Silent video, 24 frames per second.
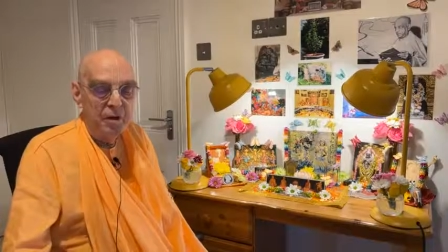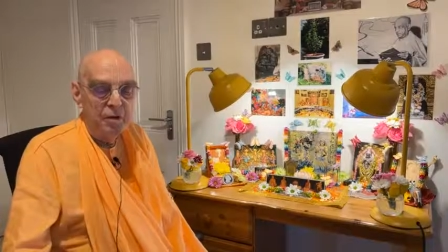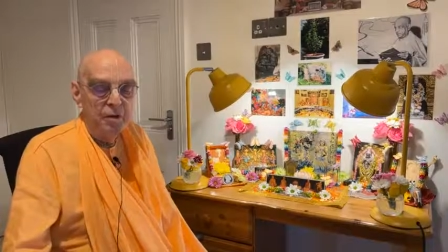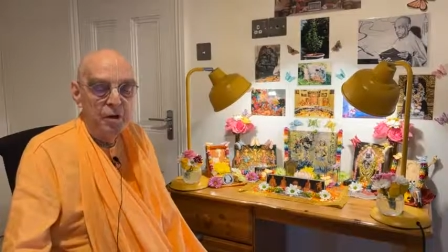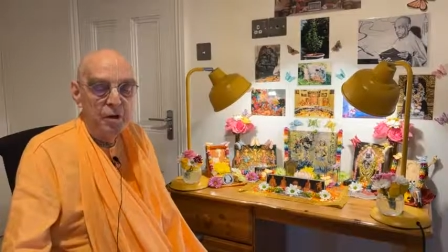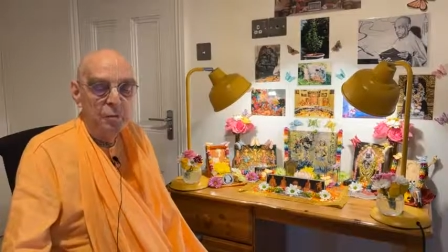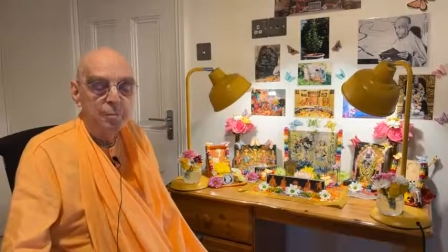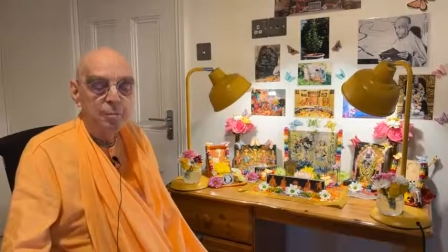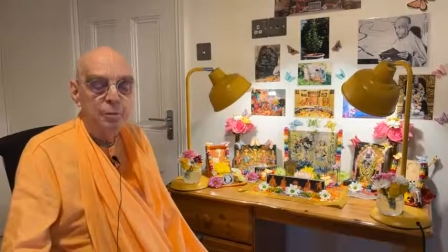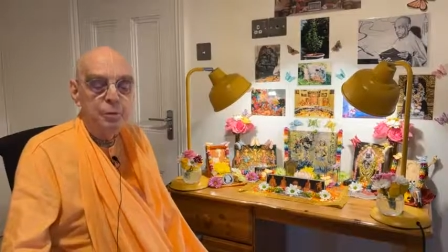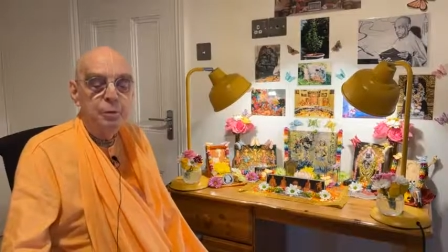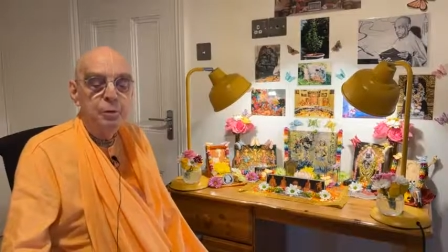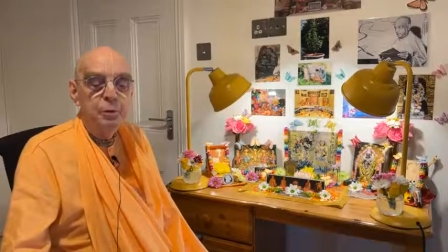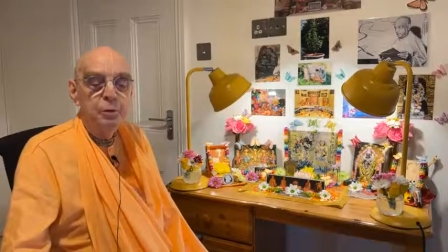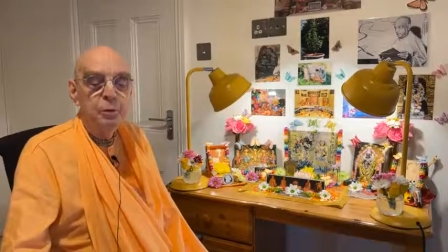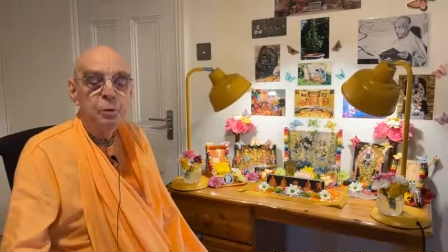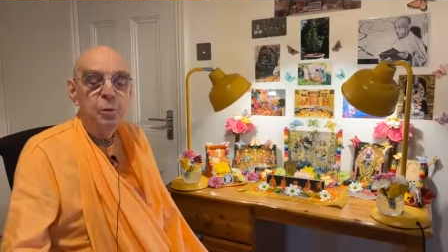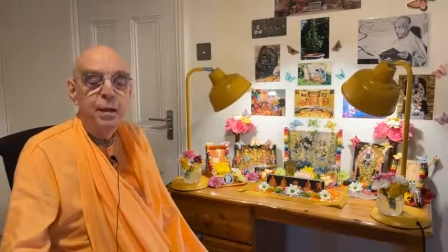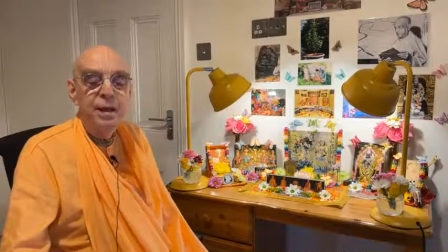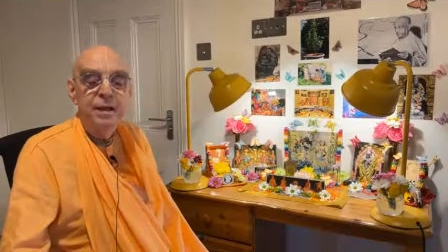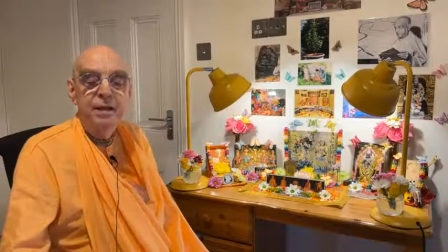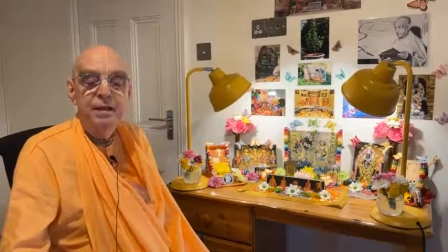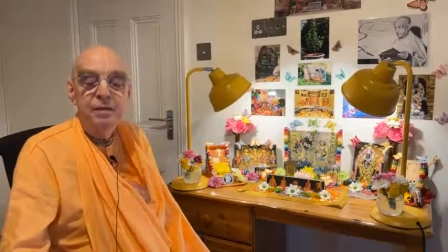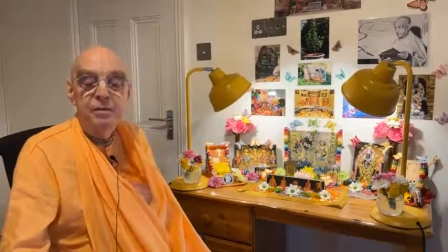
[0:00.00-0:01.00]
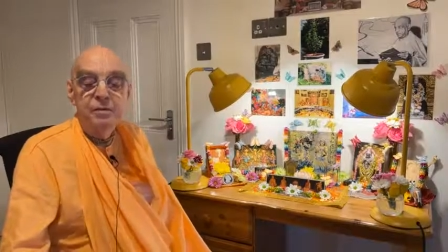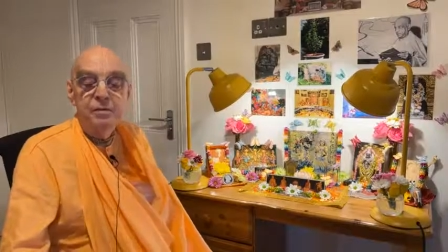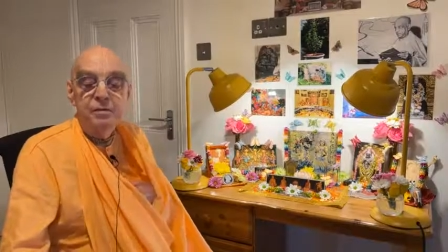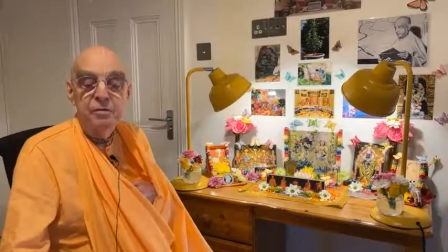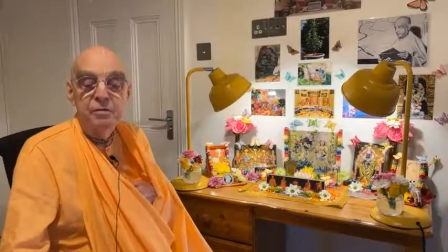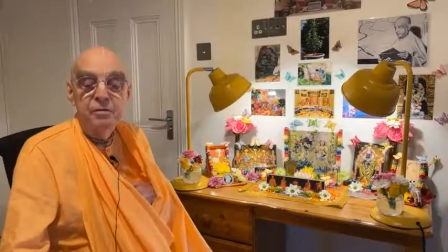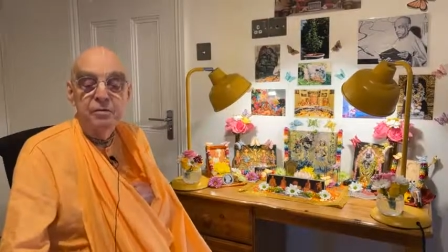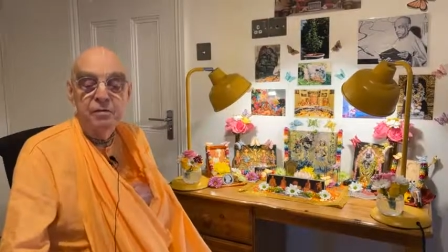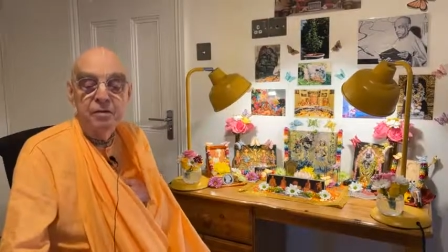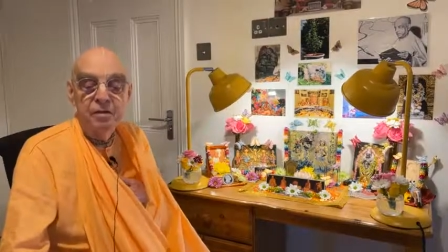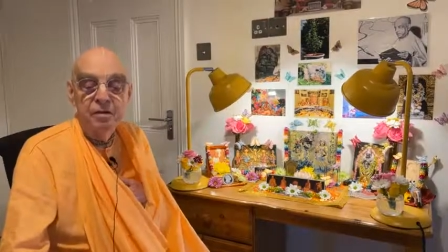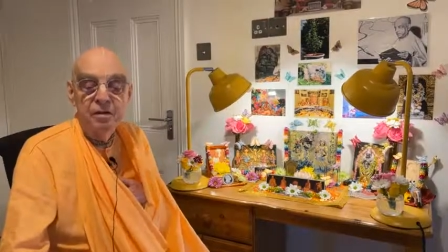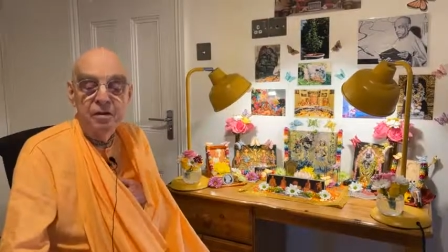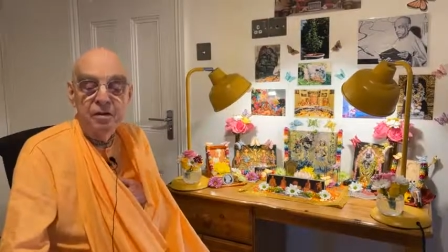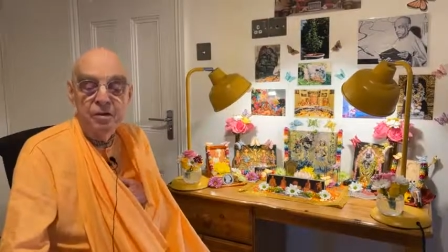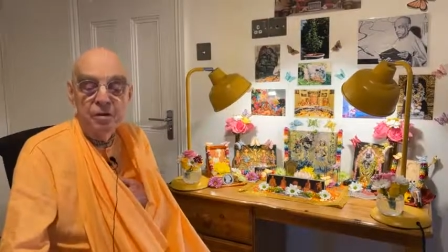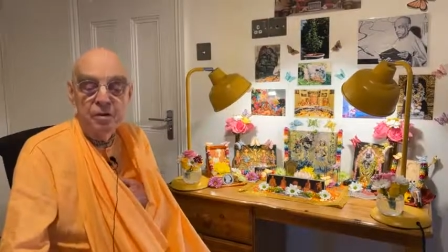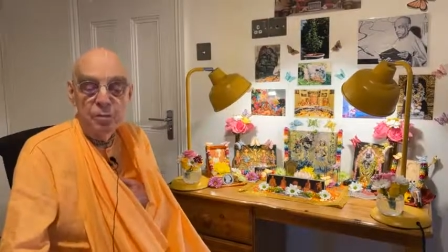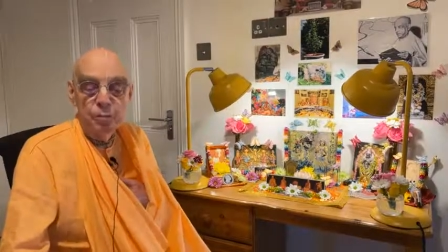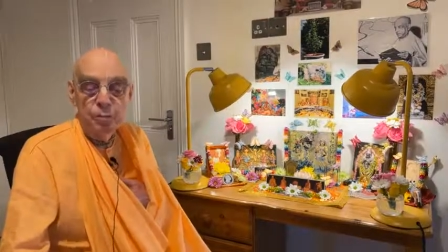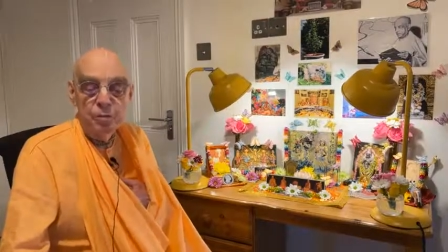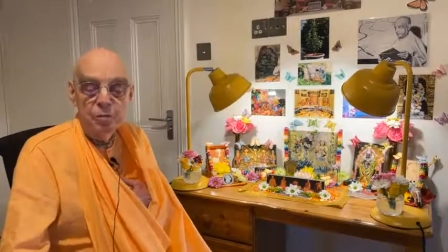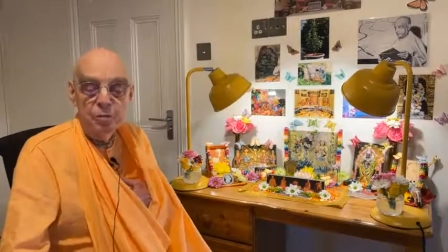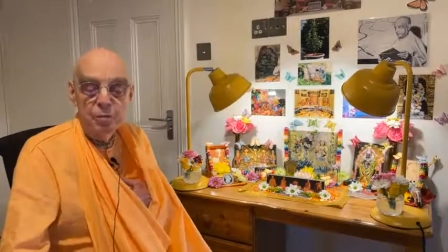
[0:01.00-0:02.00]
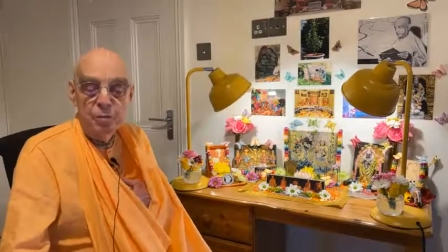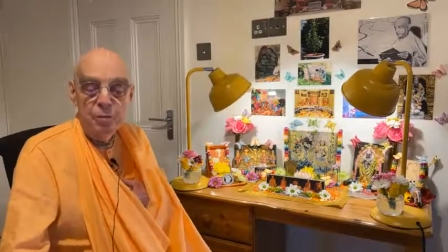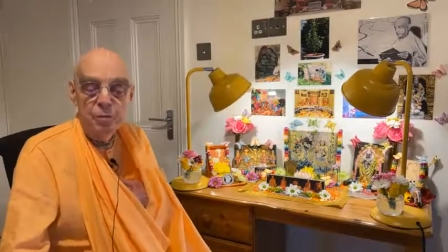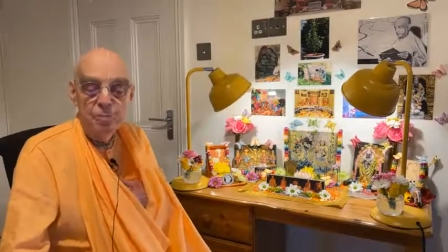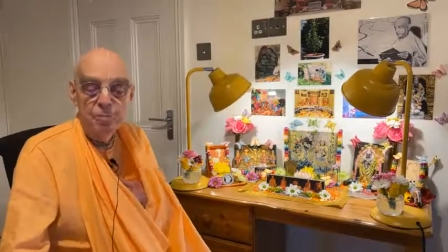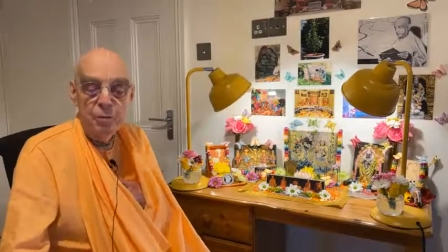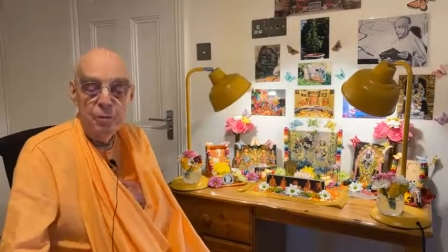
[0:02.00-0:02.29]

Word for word: There blew winds which were